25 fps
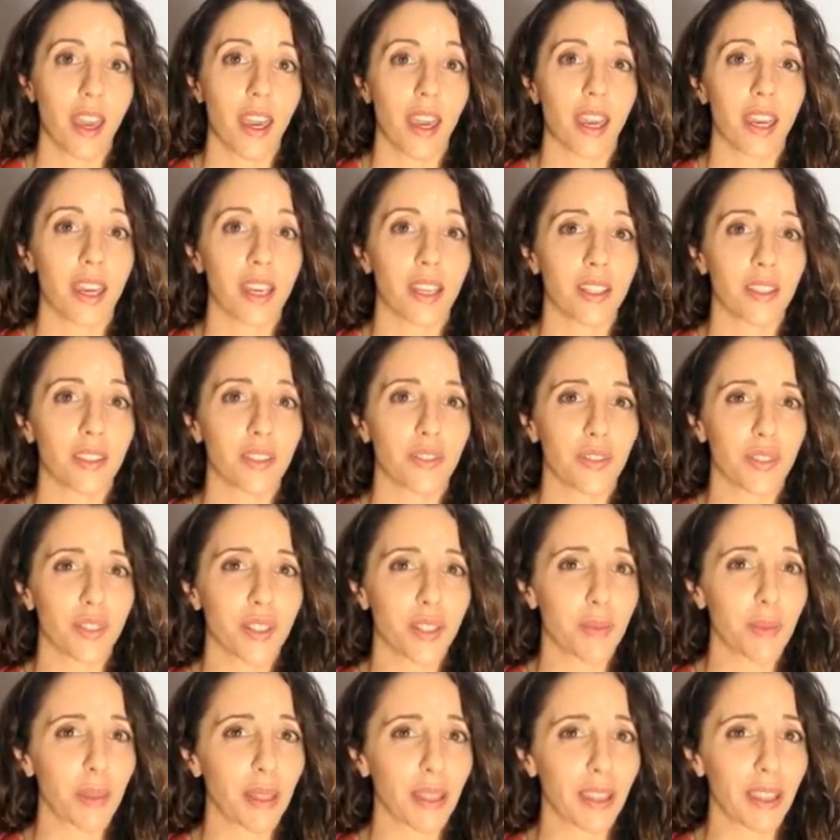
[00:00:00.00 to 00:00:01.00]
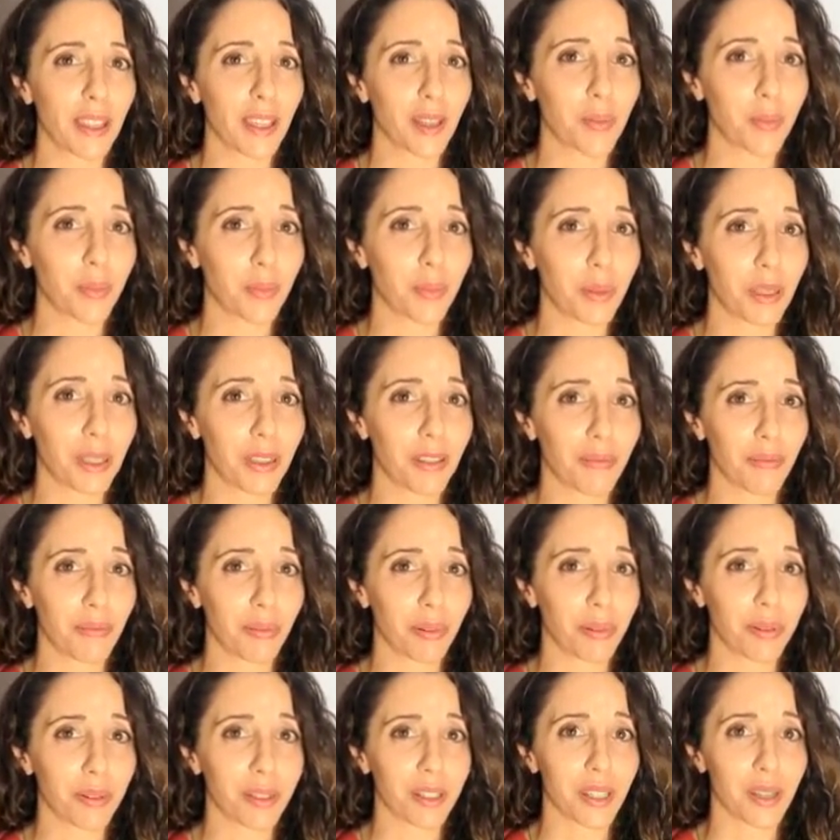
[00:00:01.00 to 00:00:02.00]
And for something like beef
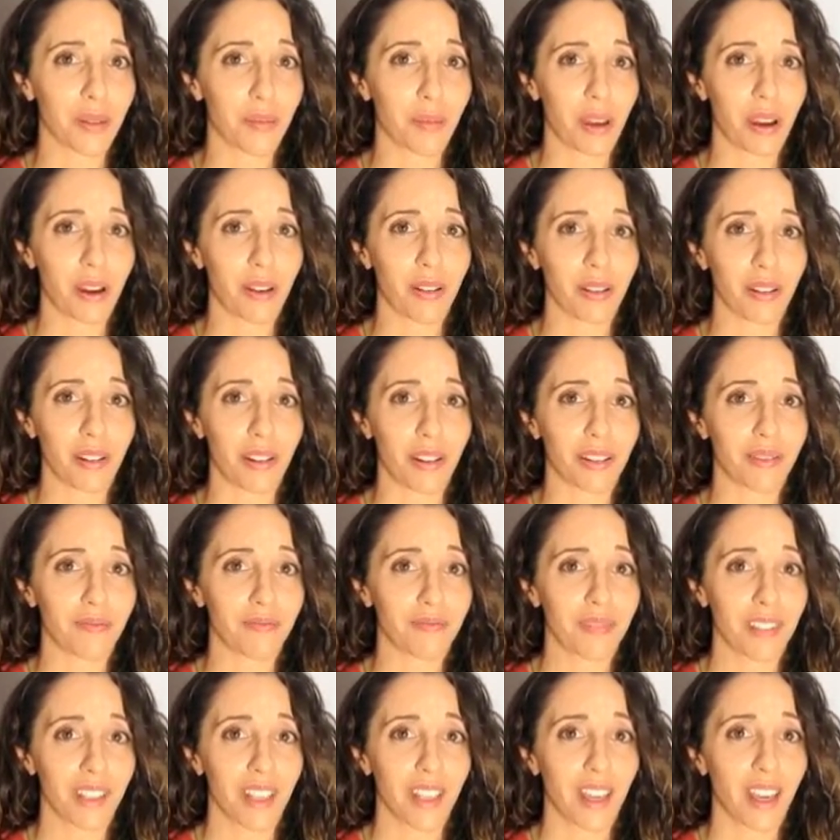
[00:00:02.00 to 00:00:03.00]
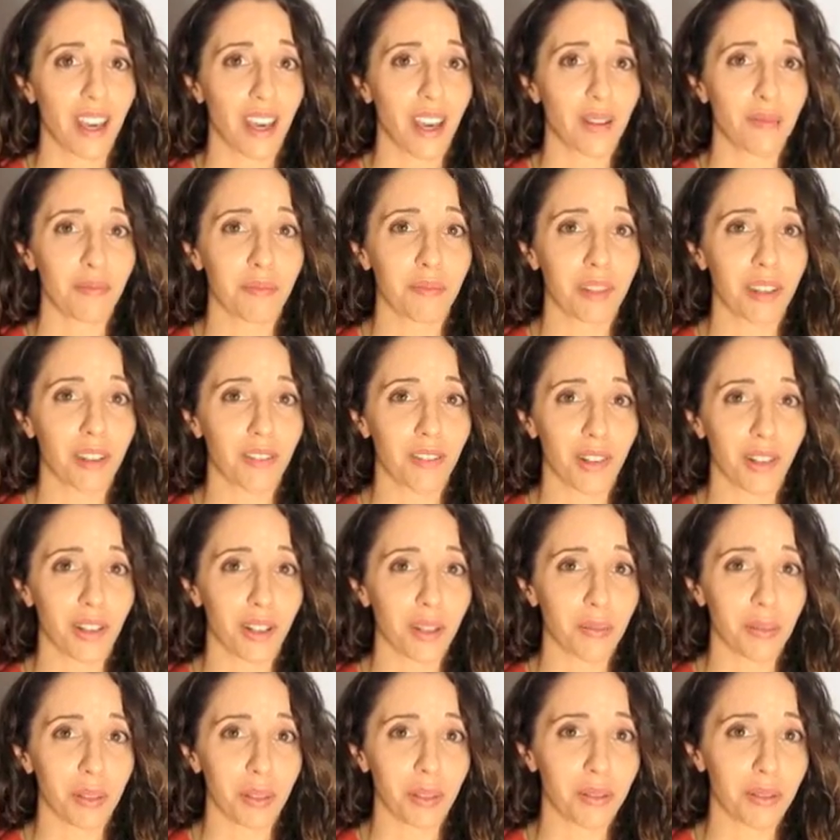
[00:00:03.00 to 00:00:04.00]
protein powder, I'm never going
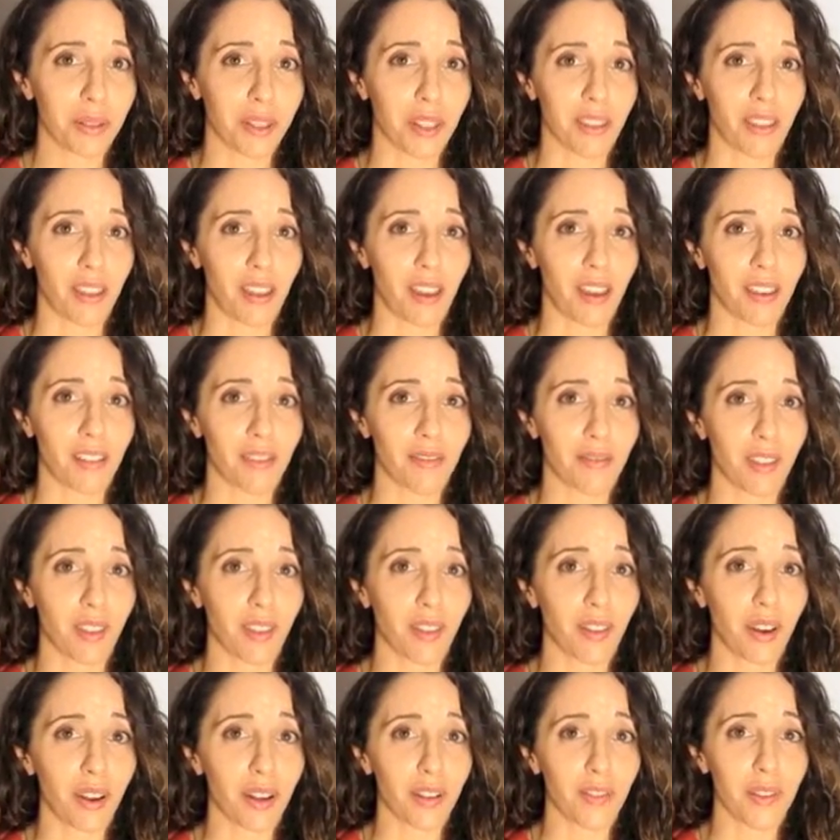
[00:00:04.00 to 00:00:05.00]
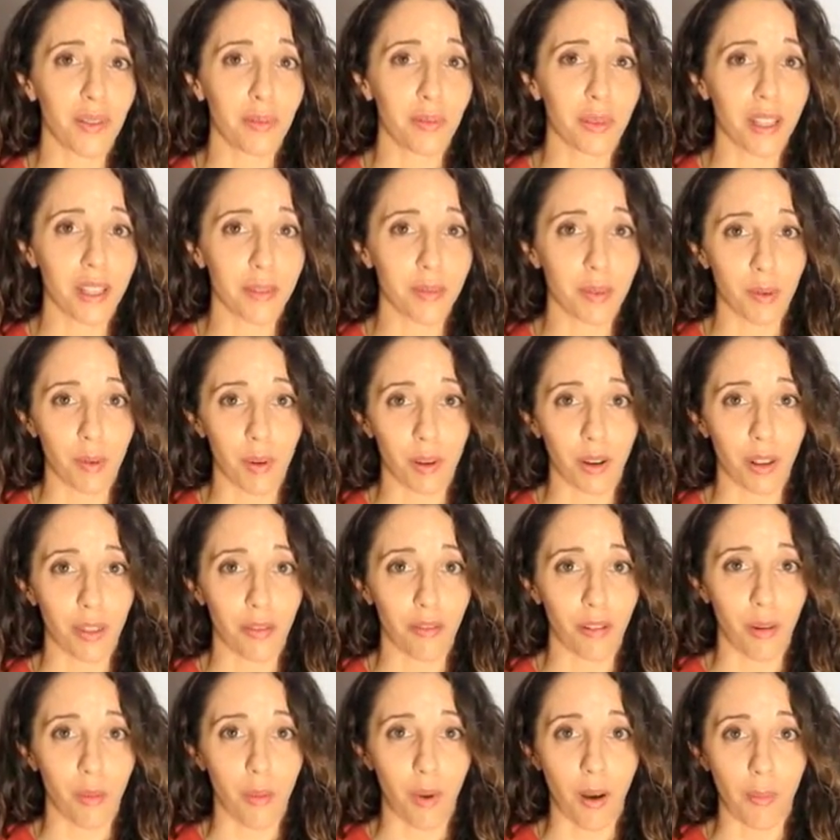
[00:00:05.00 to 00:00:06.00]
to be using that. The thought of it makes me want to
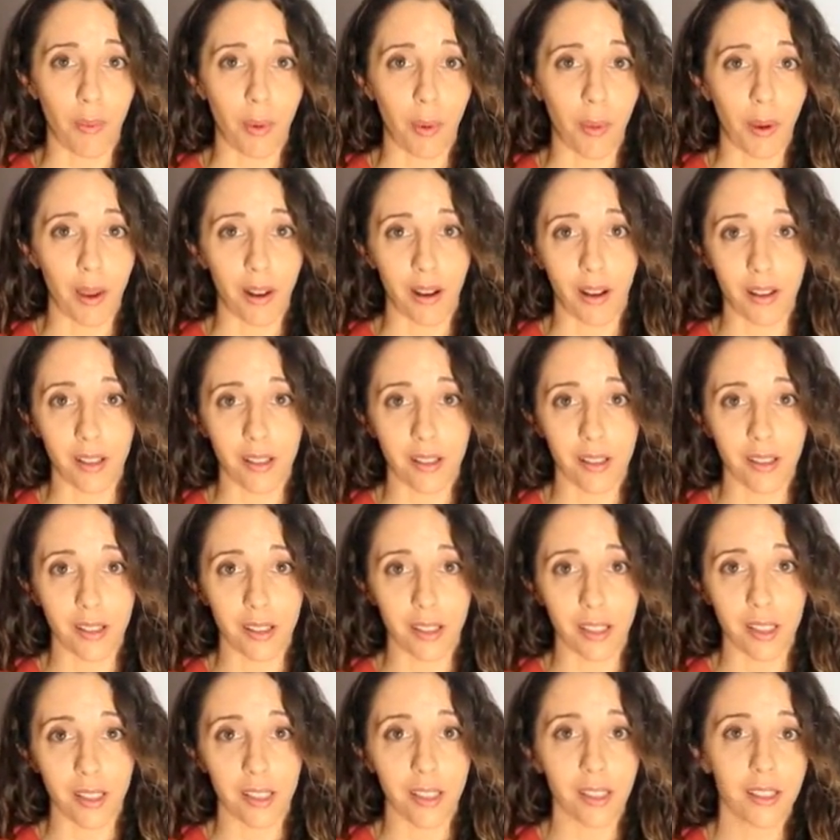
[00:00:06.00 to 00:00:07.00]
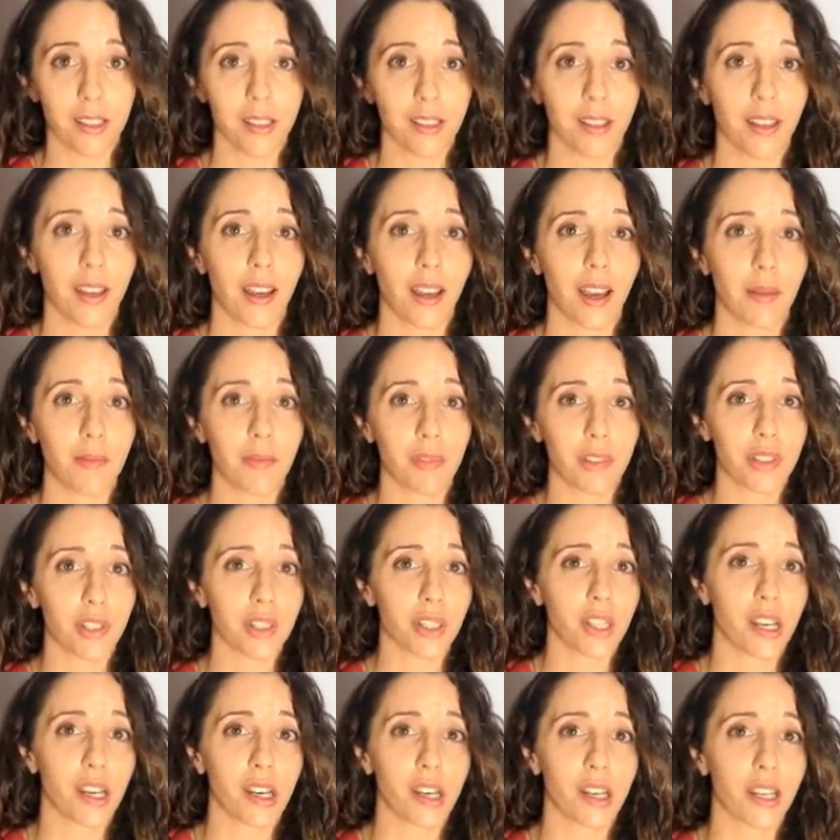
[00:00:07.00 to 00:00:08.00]
throw up, quite honestly. I'm
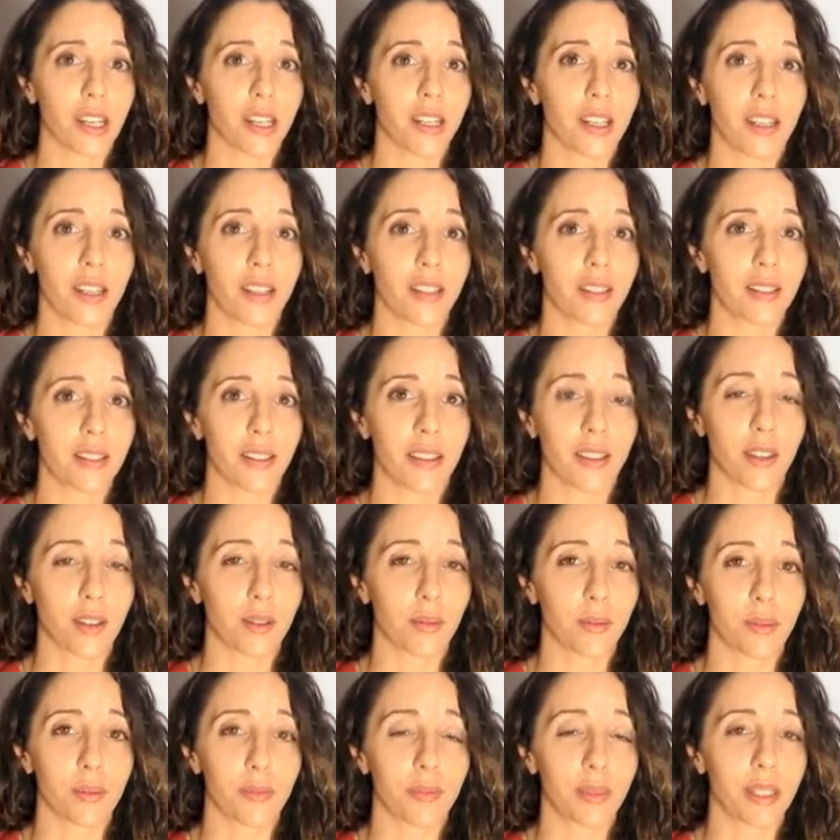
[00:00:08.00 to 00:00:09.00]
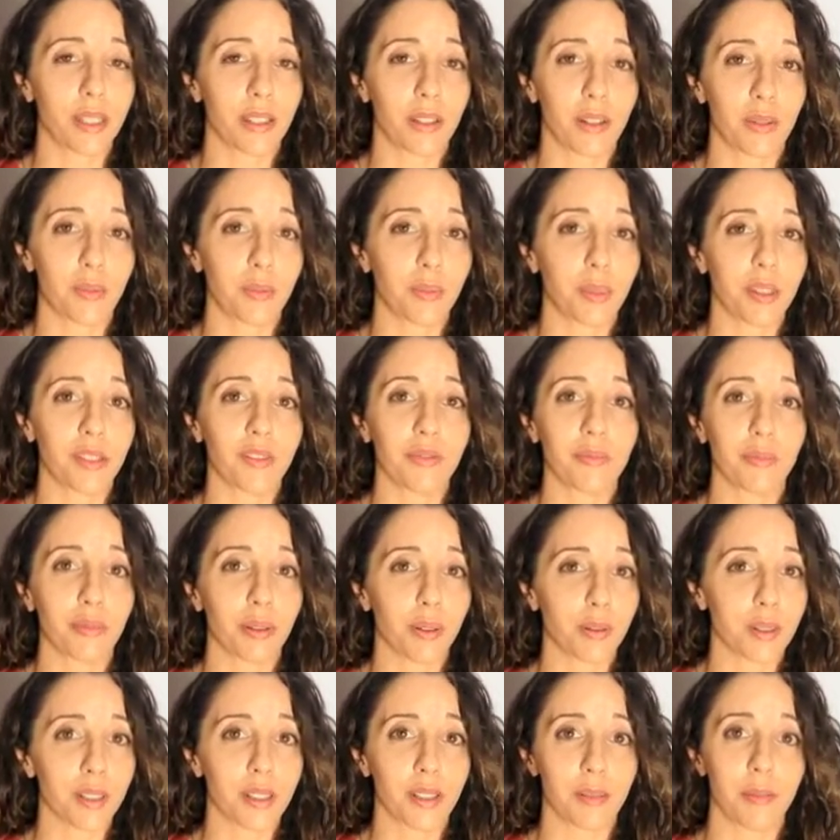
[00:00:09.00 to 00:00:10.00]
vegetarian and there will be no beef
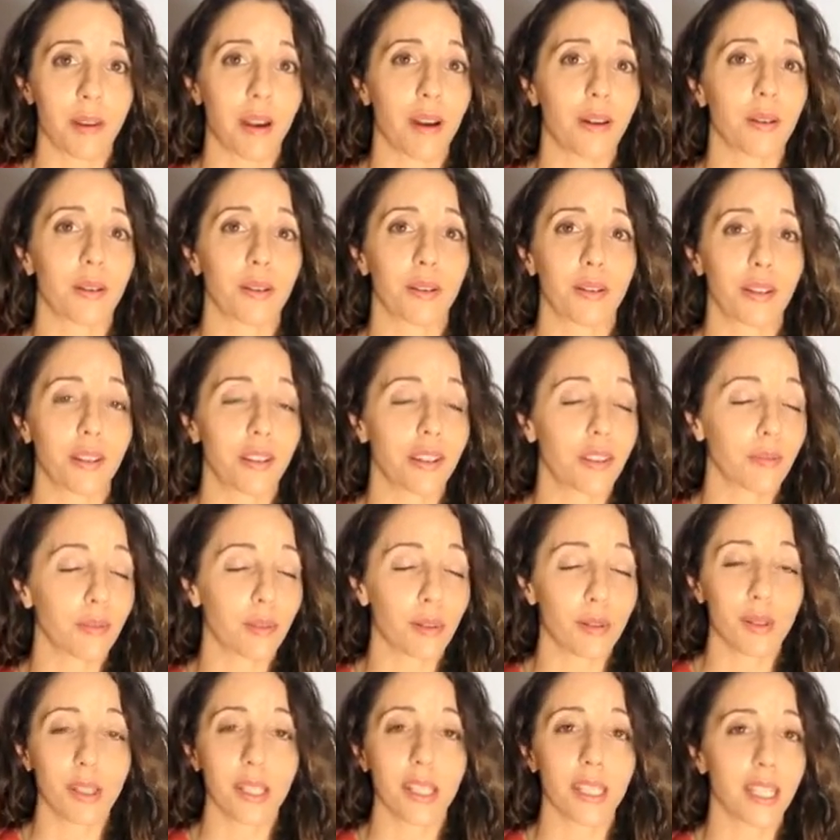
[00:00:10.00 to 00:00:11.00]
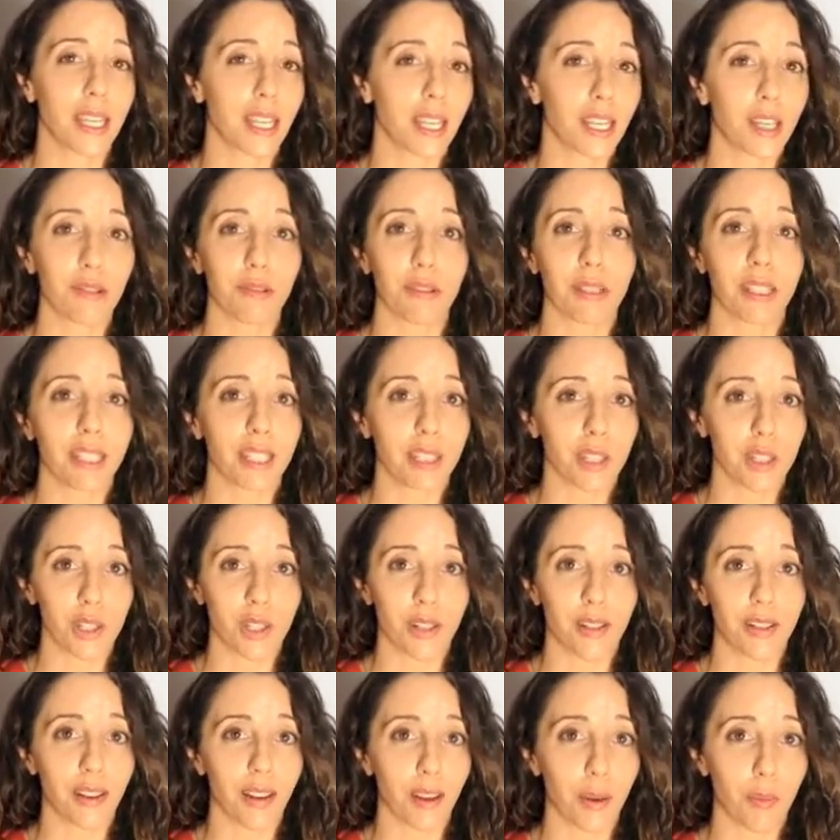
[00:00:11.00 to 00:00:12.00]
protein powder in the Protein Cakery kitchen,
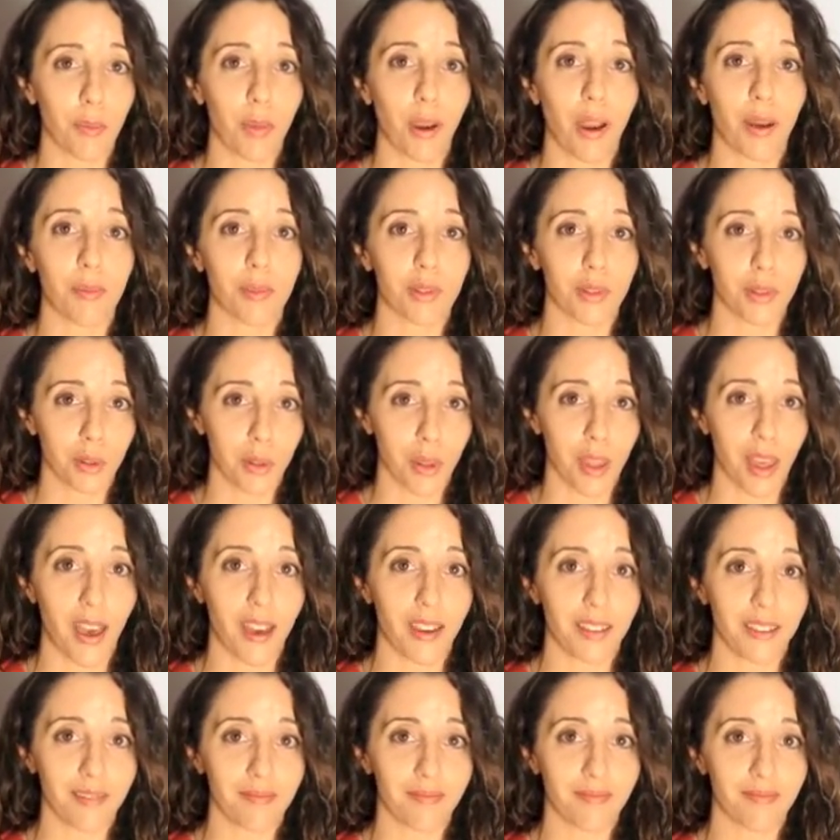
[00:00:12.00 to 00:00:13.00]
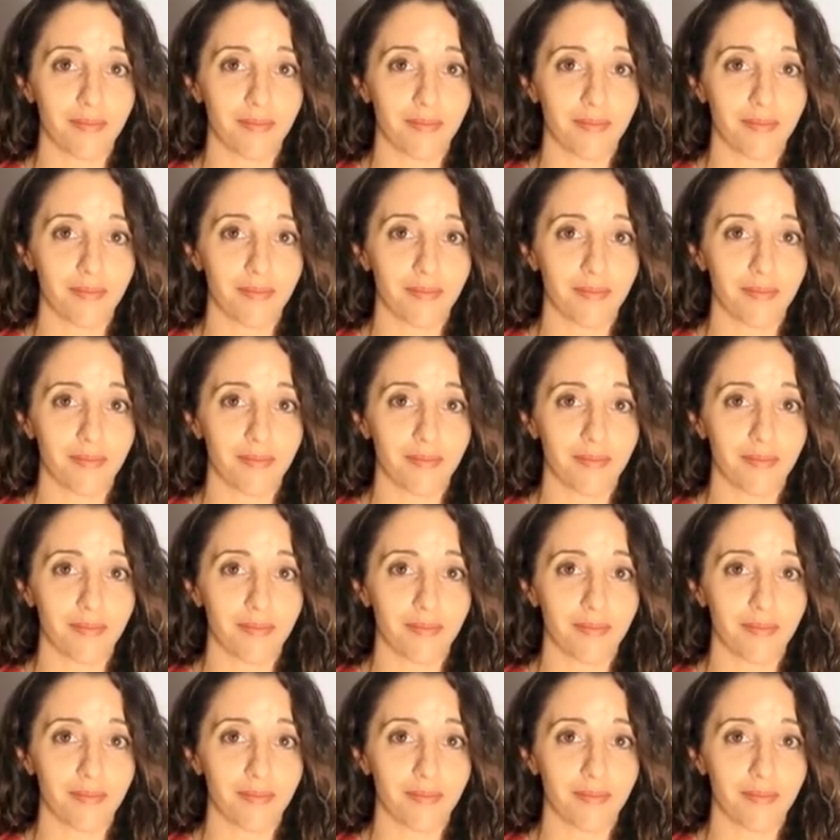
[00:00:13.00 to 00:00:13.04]
I can promise you that.